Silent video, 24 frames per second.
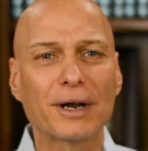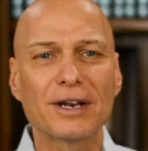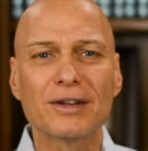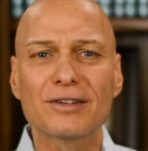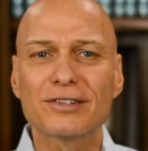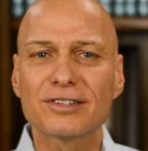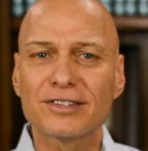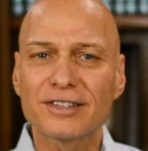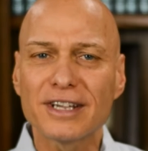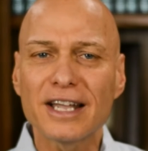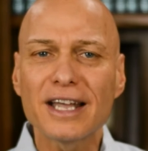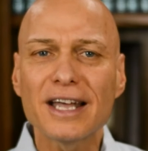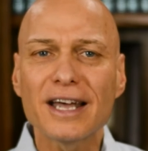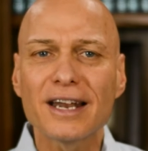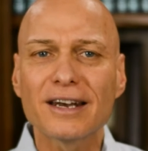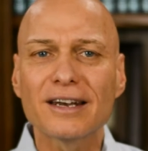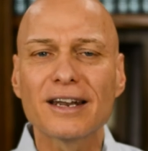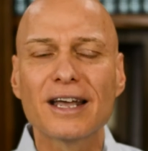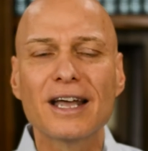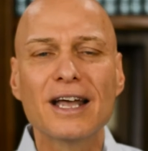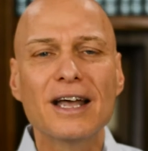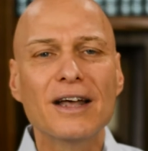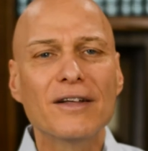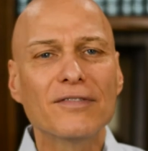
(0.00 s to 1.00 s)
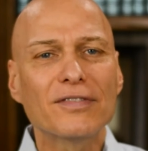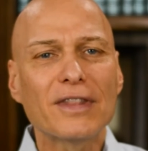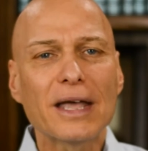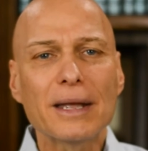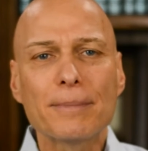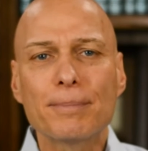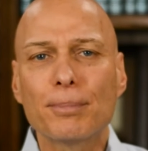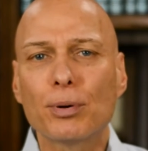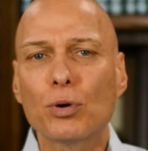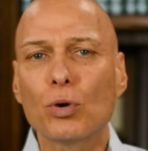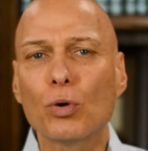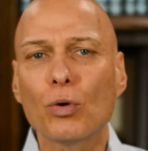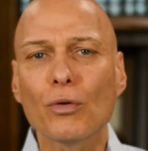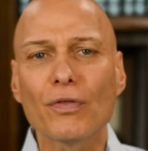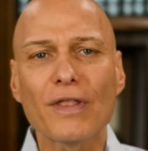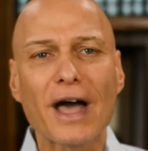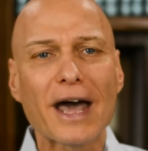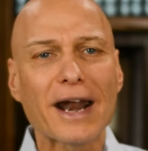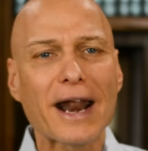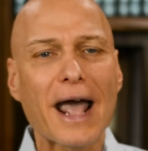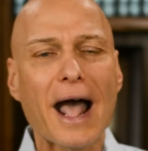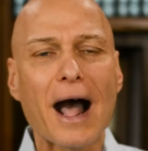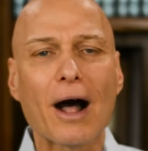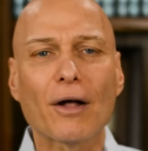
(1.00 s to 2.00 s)
But instead, they pulled
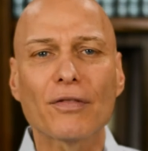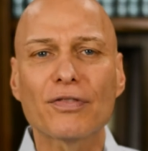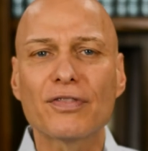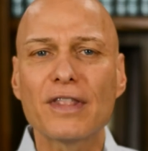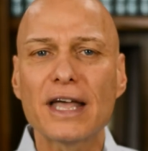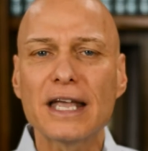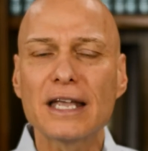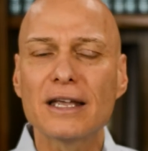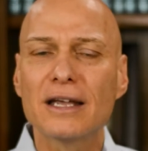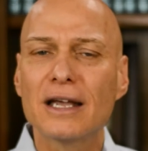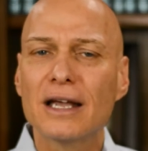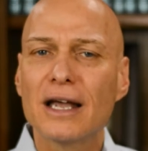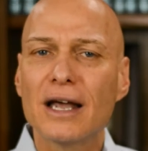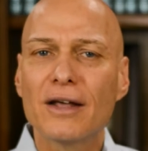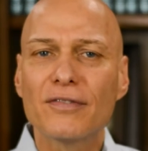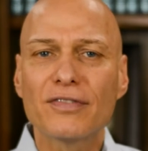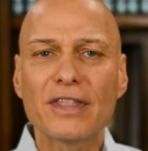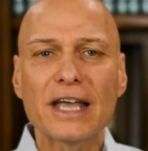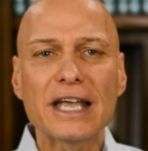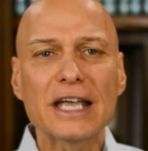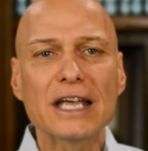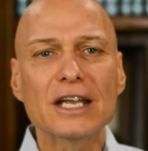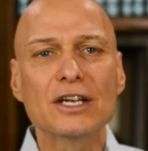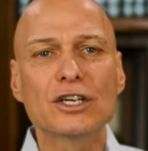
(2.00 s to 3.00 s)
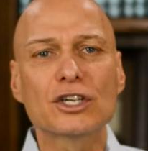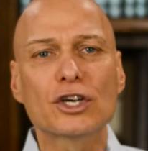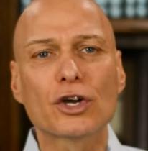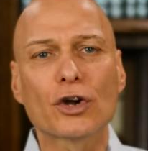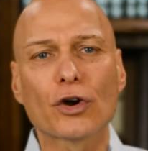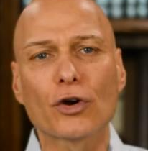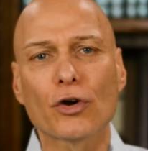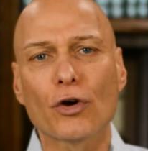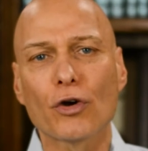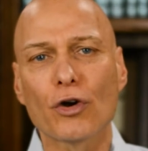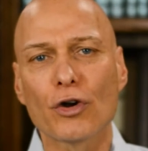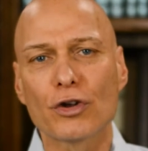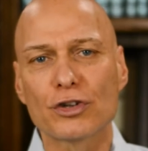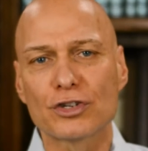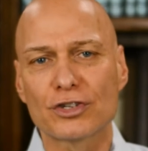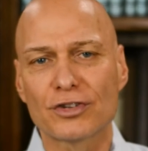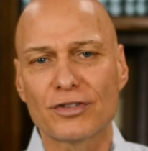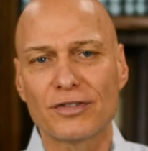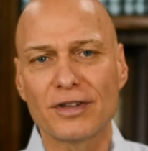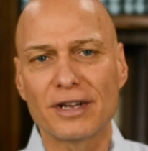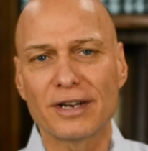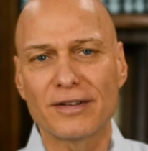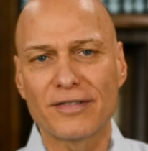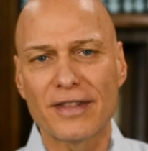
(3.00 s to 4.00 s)
that out. They
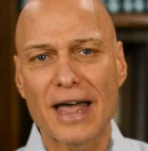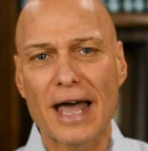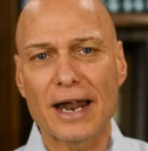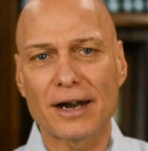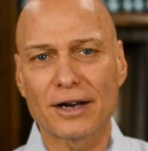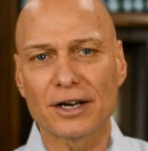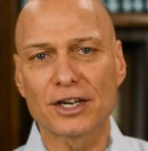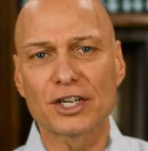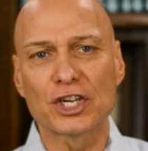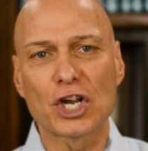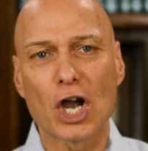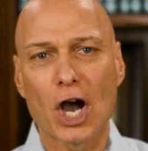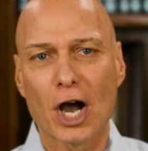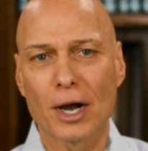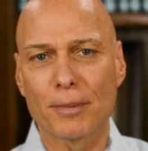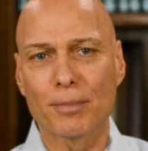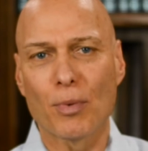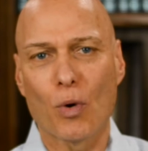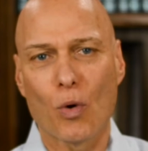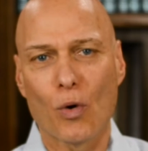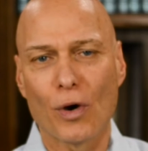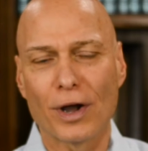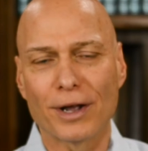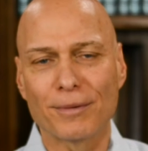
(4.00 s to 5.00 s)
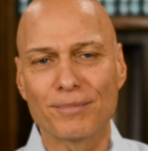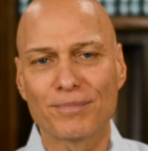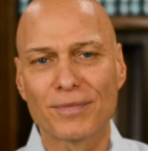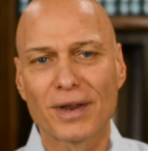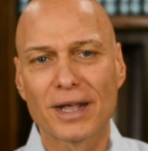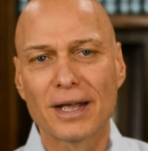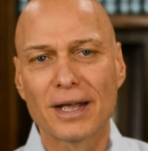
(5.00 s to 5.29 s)
encouraged that young boy.